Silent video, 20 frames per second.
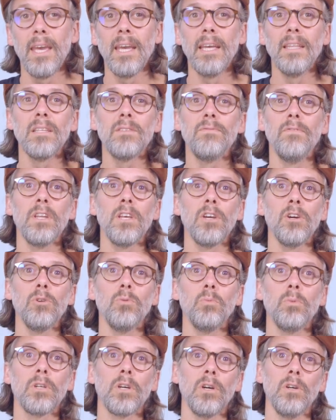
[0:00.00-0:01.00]
In this video,
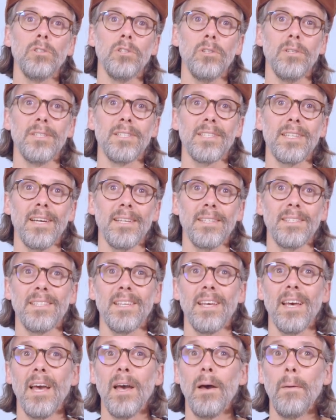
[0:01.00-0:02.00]
we're going to discuss
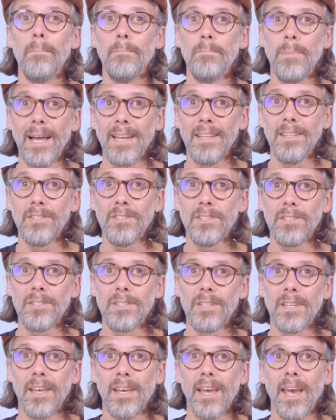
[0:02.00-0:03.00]
balance